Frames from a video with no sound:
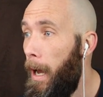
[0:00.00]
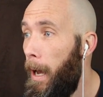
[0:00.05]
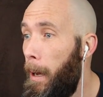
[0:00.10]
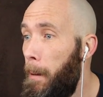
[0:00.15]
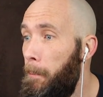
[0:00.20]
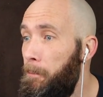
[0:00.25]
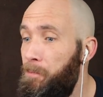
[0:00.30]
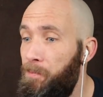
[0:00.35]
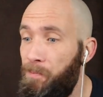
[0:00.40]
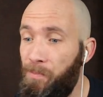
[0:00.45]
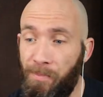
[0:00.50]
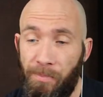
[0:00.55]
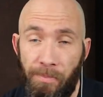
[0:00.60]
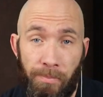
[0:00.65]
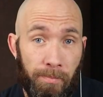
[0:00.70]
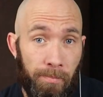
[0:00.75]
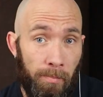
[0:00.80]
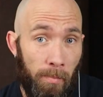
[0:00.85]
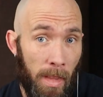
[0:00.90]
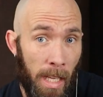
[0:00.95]

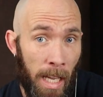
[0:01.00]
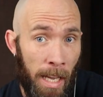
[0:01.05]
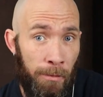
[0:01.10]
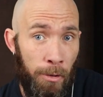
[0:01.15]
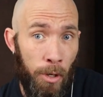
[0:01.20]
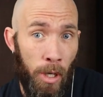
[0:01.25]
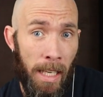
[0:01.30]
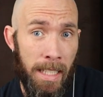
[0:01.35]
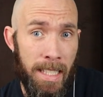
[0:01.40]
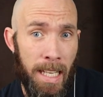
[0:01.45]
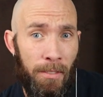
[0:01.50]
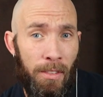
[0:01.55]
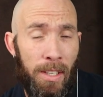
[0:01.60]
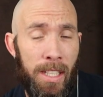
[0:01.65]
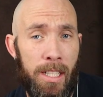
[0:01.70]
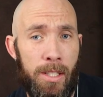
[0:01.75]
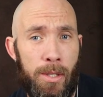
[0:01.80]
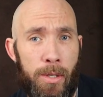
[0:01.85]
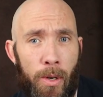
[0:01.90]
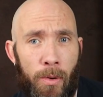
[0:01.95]
If you guys
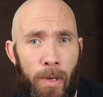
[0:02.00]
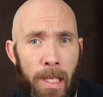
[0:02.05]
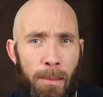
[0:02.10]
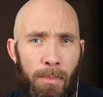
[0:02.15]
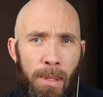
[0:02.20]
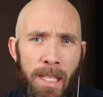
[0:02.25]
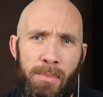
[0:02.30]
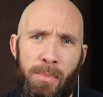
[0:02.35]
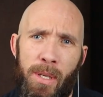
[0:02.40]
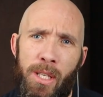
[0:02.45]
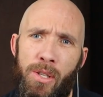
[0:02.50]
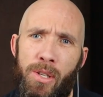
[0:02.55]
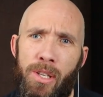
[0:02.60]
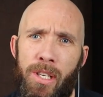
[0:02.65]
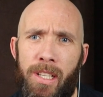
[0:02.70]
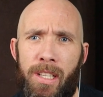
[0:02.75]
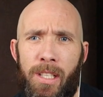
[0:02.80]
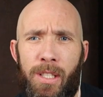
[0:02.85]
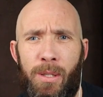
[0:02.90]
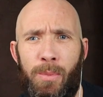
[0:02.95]
haven't done so already, please make sure
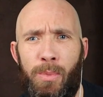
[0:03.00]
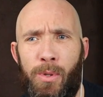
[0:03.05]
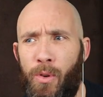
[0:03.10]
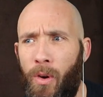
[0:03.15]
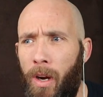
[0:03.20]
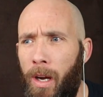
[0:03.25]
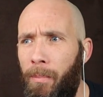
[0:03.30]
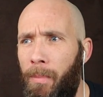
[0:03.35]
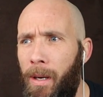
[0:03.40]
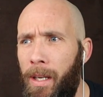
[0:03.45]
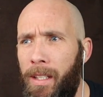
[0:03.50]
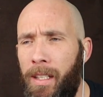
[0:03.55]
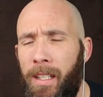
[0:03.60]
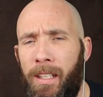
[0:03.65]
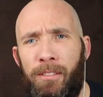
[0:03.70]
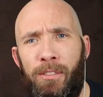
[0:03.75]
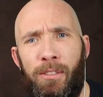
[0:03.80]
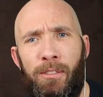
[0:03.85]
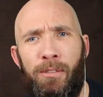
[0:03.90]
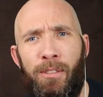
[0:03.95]
you hit the subscribe button,
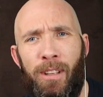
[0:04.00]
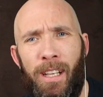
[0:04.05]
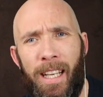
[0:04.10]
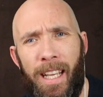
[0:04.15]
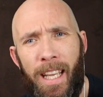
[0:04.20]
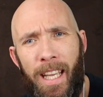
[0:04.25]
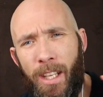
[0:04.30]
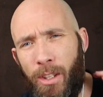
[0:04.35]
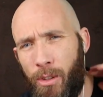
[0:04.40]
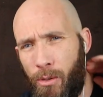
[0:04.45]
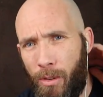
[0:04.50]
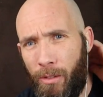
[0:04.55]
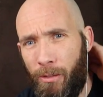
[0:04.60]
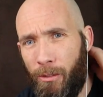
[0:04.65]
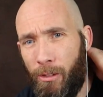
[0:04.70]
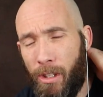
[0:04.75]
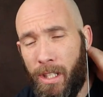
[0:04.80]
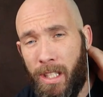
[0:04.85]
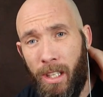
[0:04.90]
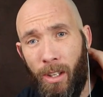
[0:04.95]
and if you're feeling extra
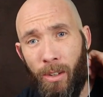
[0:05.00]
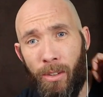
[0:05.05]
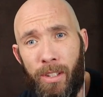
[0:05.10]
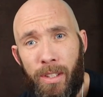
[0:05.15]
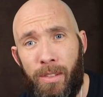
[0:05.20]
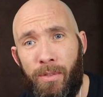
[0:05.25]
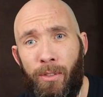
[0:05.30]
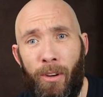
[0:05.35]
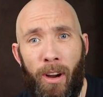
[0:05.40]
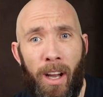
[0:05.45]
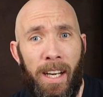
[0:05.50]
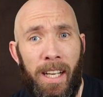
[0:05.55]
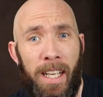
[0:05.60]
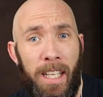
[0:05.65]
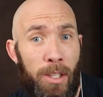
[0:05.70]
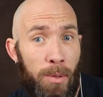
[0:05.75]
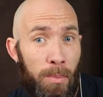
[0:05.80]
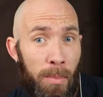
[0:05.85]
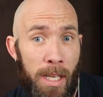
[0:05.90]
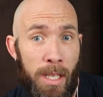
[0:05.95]
frisky on this
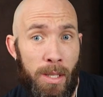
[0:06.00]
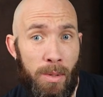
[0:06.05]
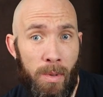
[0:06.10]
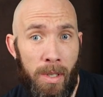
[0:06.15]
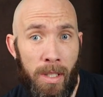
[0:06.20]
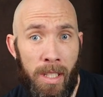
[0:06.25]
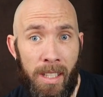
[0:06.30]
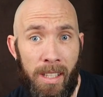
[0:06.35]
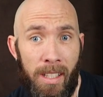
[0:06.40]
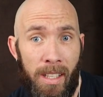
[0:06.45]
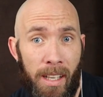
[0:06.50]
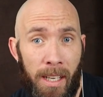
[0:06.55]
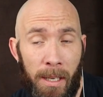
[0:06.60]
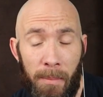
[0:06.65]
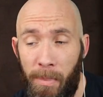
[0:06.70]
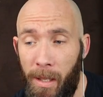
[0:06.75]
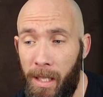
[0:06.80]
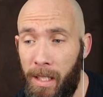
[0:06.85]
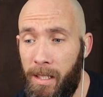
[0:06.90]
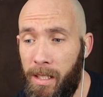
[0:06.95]
Friday, you may as well hit the
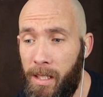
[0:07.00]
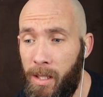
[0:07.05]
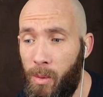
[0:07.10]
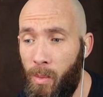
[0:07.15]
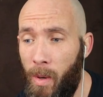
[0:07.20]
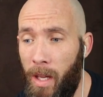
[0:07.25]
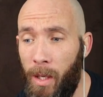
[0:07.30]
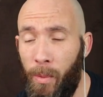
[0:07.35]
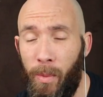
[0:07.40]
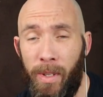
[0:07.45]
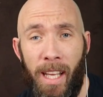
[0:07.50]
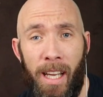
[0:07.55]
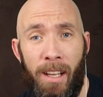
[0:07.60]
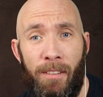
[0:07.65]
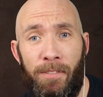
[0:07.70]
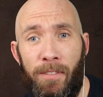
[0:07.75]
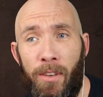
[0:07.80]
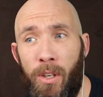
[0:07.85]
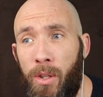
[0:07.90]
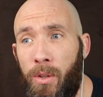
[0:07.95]
like button as well. And
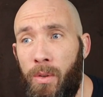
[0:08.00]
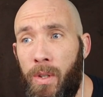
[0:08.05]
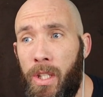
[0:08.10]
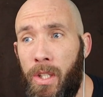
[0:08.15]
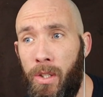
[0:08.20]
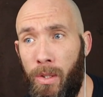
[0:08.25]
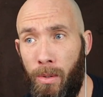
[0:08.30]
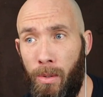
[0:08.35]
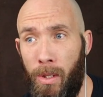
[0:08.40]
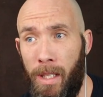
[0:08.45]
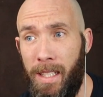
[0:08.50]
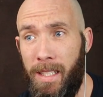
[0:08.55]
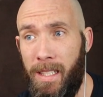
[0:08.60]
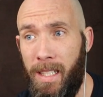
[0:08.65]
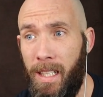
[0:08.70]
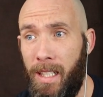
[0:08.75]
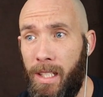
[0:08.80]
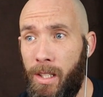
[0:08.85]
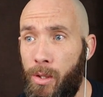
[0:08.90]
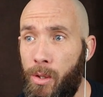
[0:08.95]
without further ado,
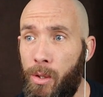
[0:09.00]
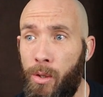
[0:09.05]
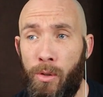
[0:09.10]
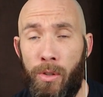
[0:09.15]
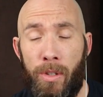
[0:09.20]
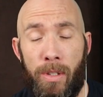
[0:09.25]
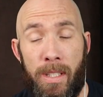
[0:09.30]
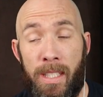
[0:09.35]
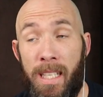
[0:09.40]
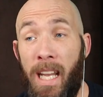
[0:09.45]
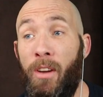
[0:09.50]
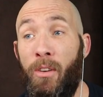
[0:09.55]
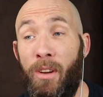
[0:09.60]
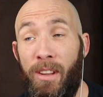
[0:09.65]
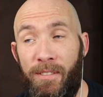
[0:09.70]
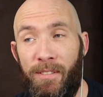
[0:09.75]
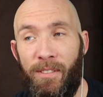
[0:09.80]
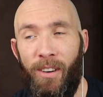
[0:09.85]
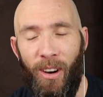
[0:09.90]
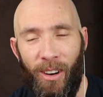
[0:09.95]
let's get into
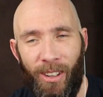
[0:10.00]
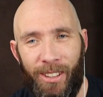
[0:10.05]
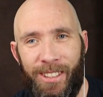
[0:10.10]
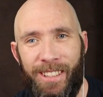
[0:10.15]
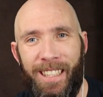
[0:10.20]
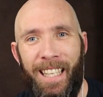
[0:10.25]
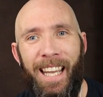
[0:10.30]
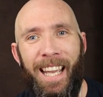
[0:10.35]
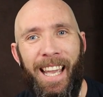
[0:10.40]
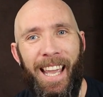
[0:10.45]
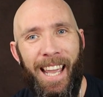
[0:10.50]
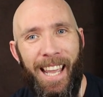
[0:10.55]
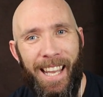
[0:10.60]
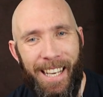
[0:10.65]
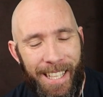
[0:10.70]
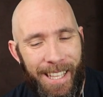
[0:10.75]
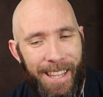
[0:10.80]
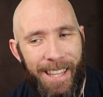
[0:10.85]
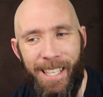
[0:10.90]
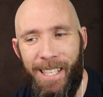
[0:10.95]
Terry Fox,
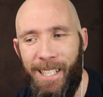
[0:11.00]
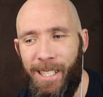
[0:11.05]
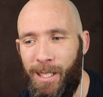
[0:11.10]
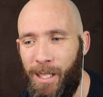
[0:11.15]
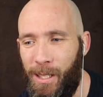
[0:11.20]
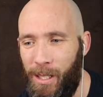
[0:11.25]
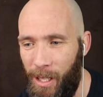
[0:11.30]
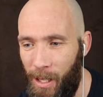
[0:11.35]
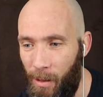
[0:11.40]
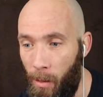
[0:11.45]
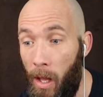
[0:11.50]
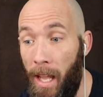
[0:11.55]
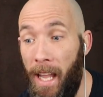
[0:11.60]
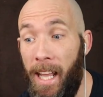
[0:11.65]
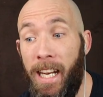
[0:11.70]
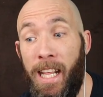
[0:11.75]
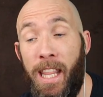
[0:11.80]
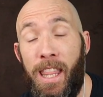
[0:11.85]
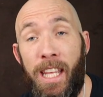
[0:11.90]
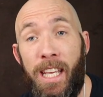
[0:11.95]

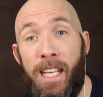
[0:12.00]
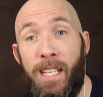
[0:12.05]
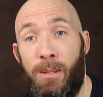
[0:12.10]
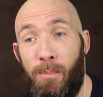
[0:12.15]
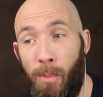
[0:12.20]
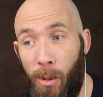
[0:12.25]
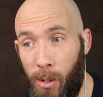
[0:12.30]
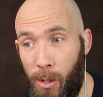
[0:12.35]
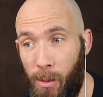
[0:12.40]
Anything's